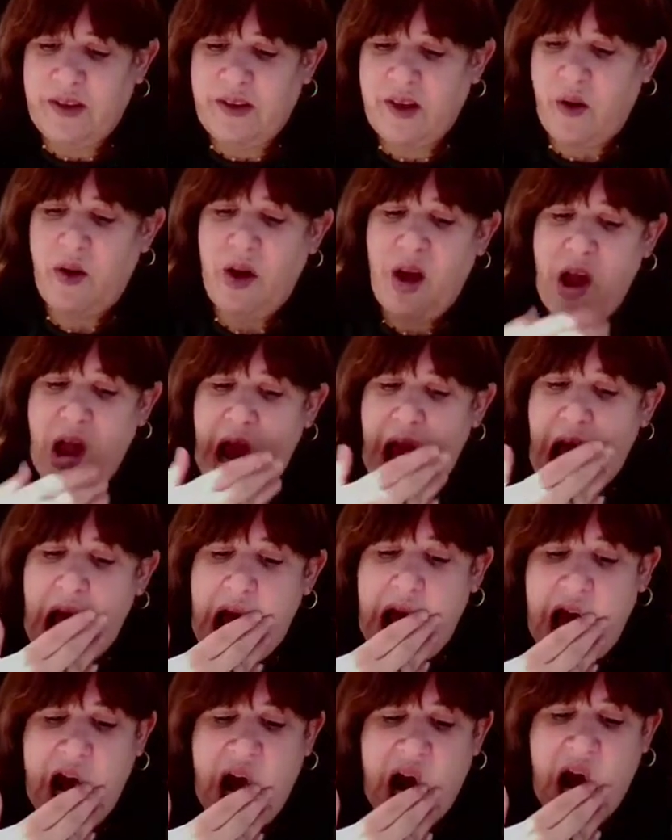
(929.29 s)
So,
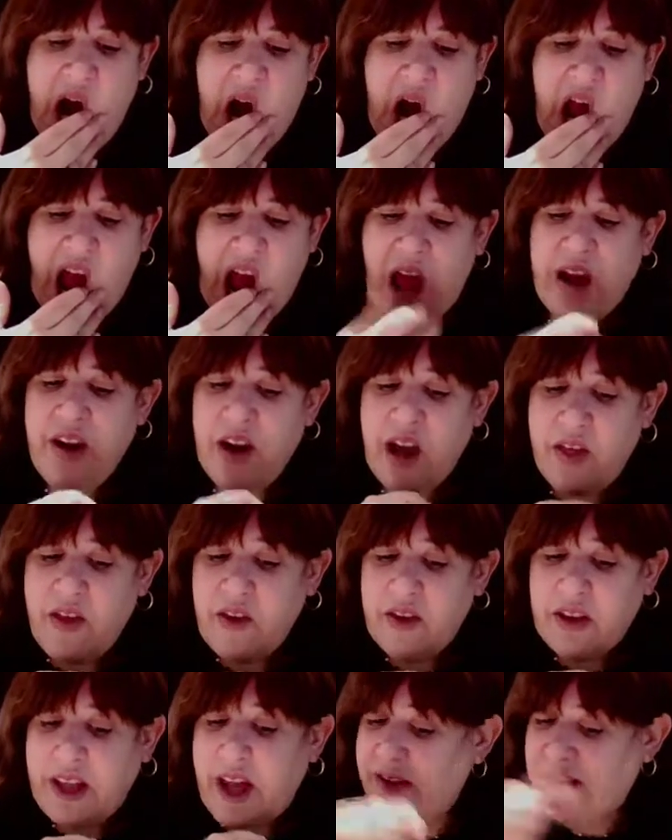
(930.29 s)
okay,
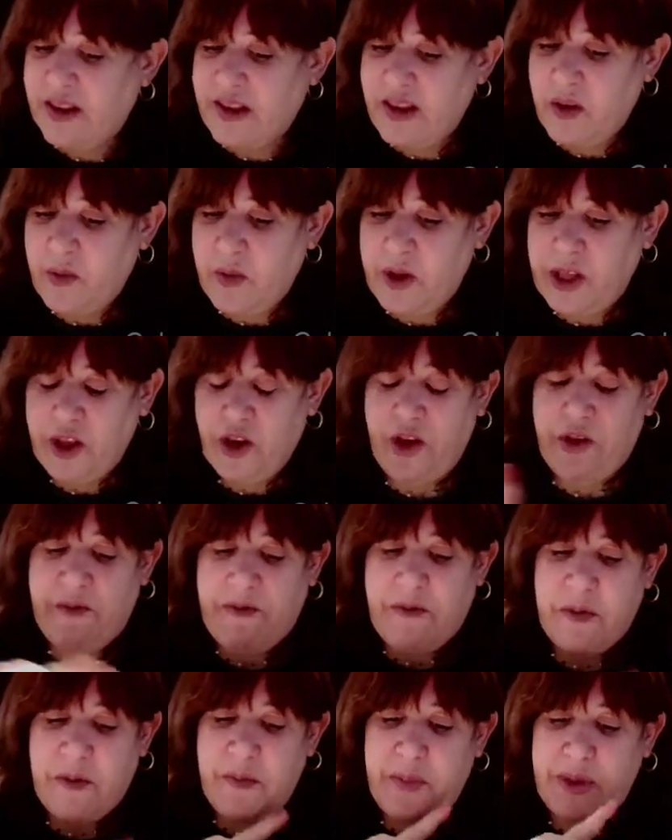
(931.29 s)
another lesson that we learned
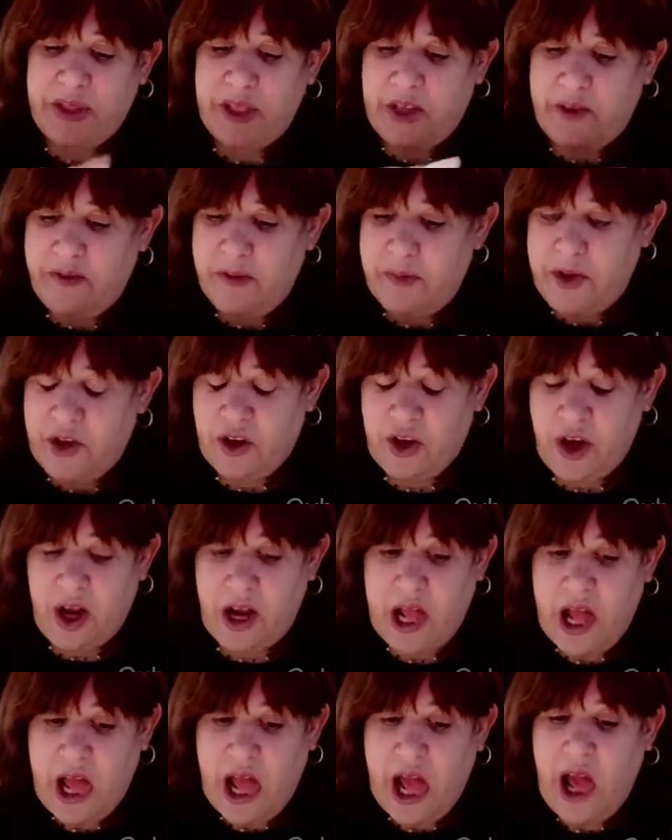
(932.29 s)
from the building of the
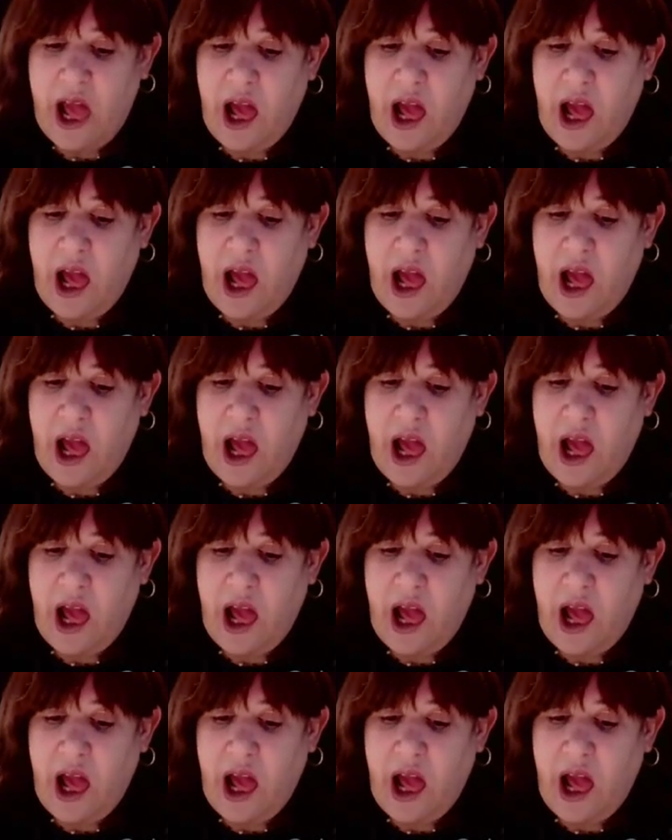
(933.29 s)
Mishkan.